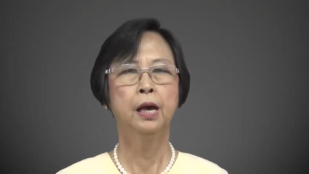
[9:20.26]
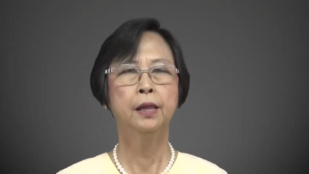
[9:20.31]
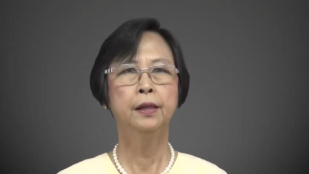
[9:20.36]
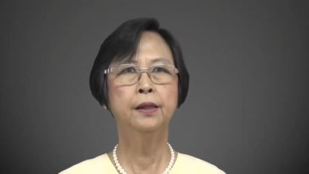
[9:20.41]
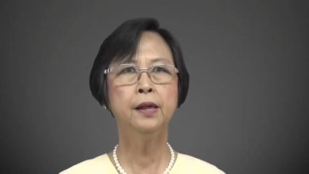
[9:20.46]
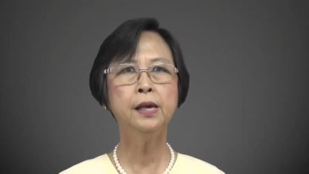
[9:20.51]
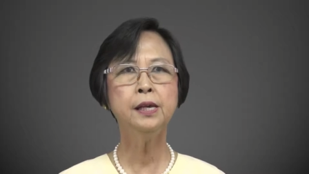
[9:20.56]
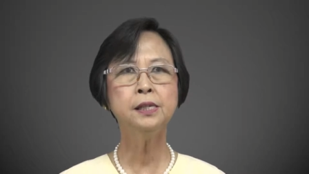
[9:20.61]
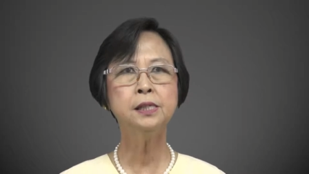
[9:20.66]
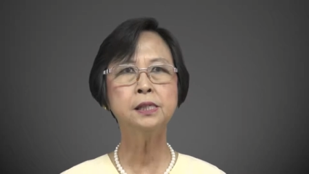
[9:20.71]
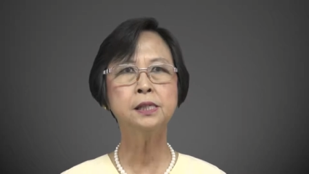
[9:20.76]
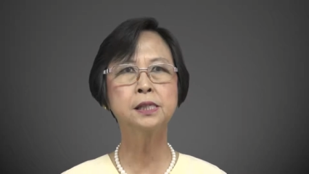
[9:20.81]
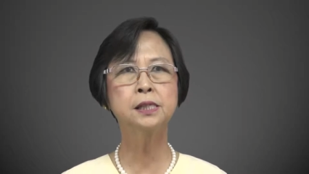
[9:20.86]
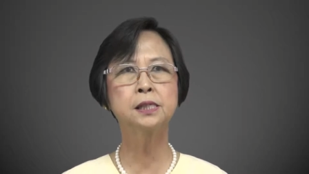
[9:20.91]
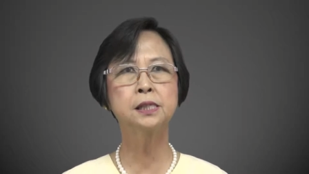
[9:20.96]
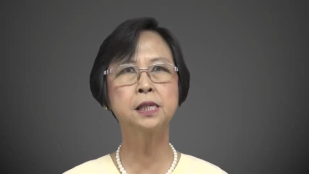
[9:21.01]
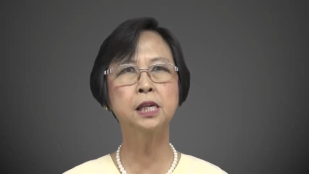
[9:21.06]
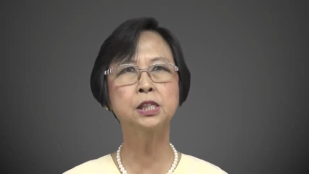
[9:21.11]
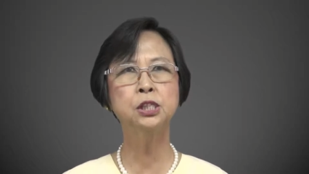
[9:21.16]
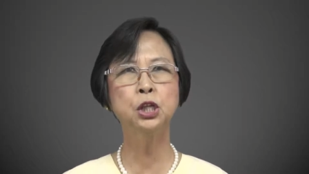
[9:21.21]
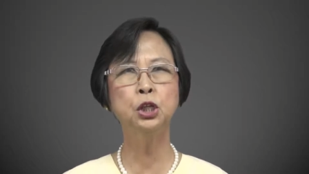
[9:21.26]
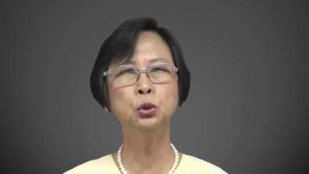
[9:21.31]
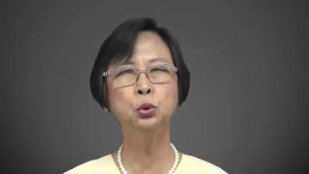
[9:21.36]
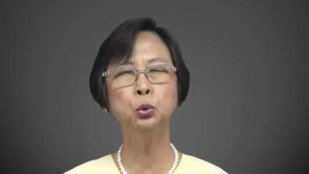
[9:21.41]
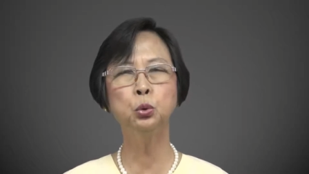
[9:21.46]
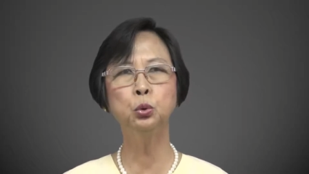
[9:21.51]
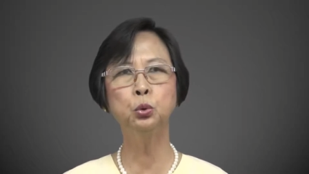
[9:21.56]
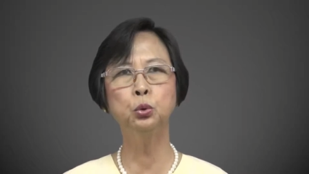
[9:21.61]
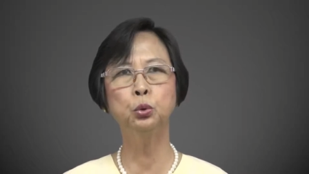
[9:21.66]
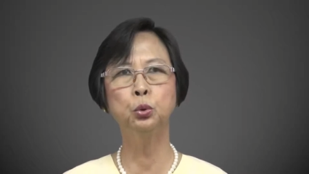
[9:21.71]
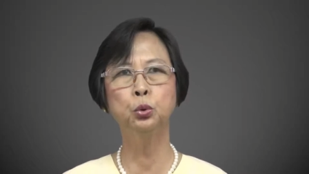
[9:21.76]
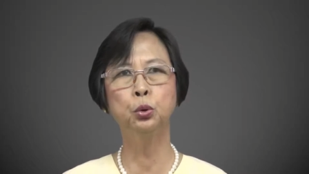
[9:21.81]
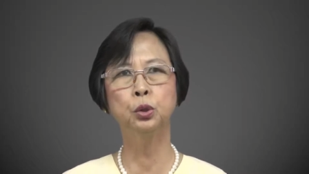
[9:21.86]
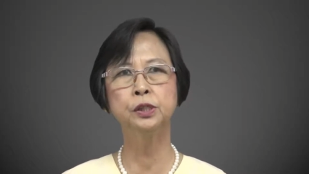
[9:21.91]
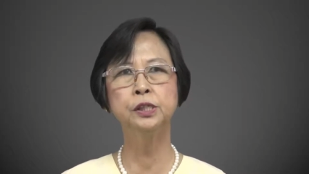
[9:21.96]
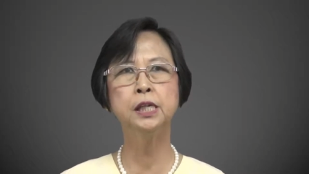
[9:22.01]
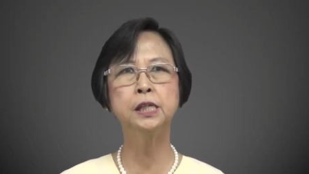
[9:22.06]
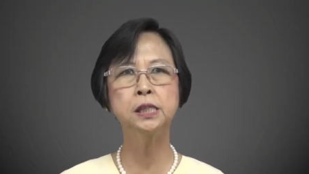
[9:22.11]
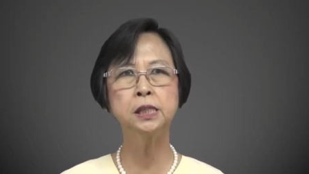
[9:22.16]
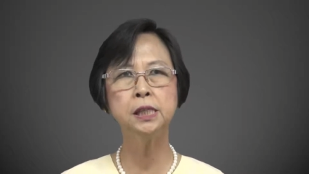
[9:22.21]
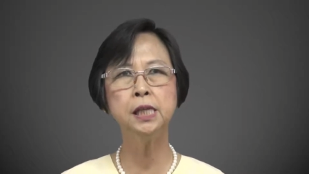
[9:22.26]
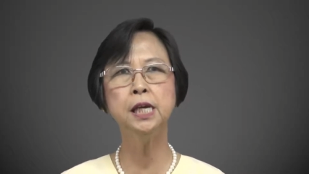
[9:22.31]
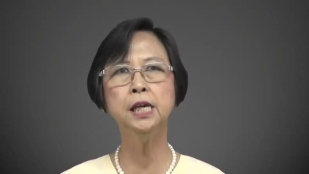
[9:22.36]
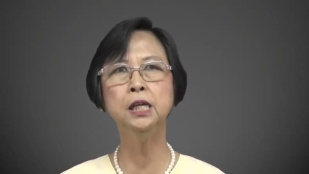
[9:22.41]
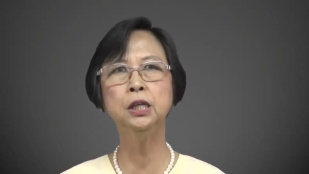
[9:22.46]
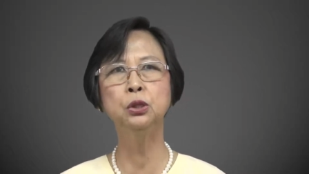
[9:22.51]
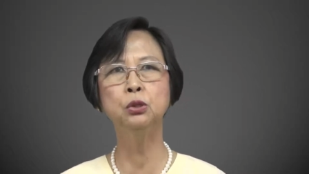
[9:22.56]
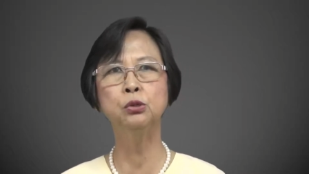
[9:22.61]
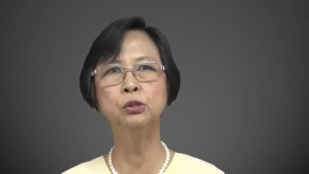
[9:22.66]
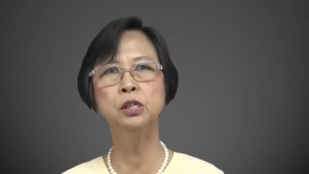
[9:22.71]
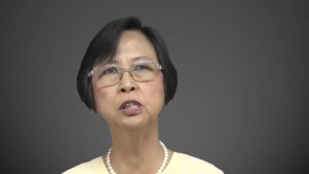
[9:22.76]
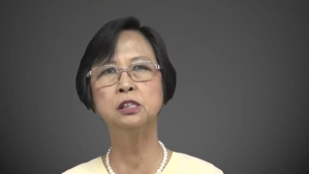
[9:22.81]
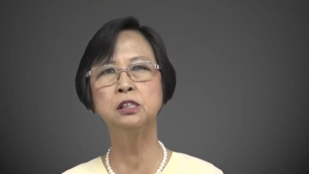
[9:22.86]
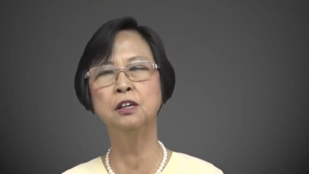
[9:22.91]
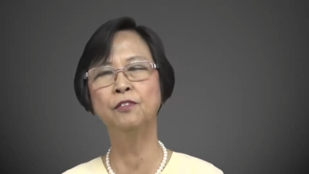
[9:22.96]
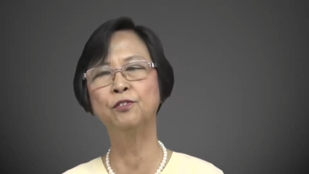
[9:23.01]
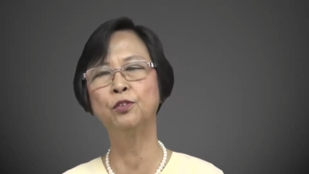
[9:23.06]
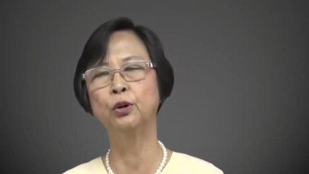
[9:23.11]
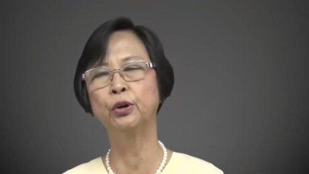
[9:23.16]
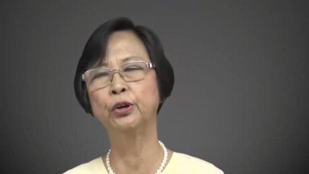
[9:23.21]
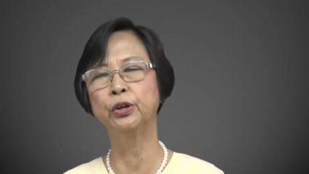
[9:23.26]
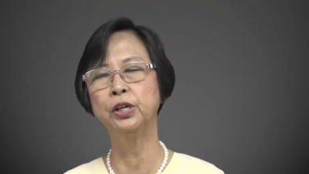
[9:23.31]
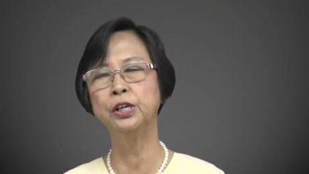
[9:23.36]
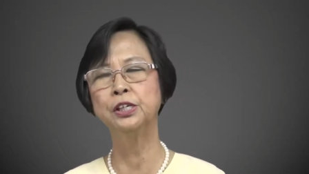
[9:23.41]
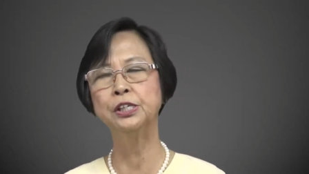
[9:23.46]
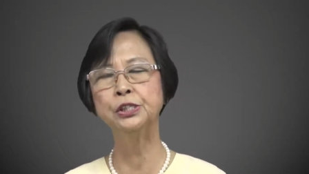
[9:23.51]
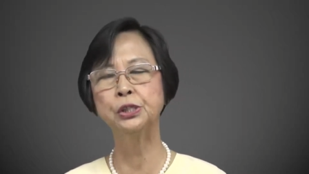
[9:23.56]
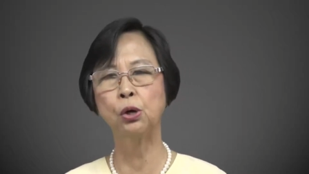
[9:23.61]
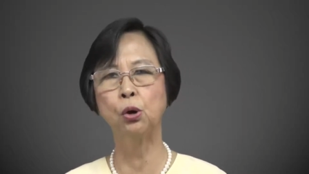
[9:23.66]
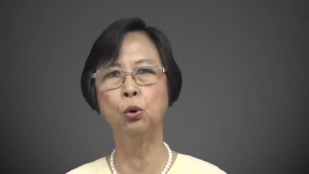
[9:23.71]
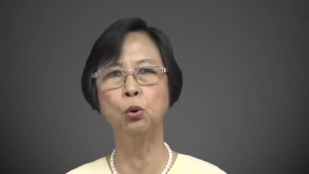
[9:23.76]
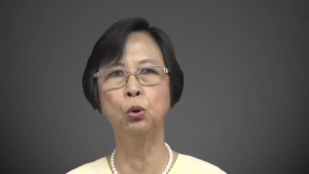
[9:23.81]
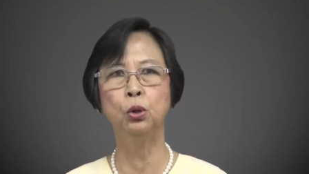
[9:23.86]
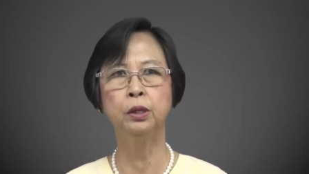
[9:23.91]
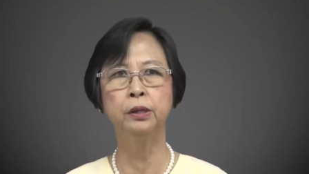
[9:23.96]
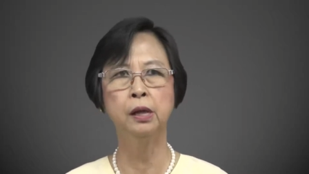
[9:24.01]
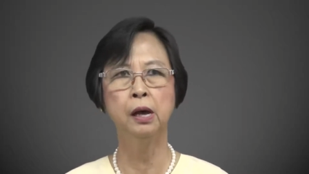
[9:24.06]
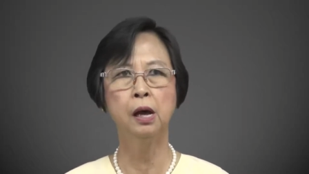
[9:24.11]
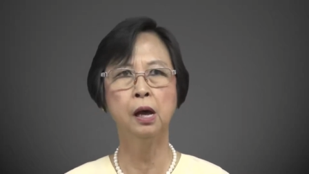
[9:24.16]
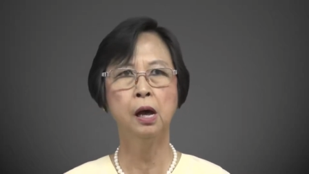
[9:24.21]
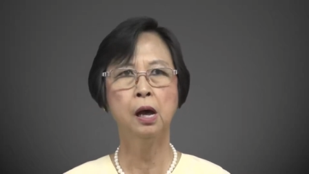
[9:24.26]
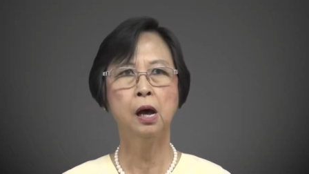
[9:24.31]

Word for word: These 62 to, uh, 16 to 64 years old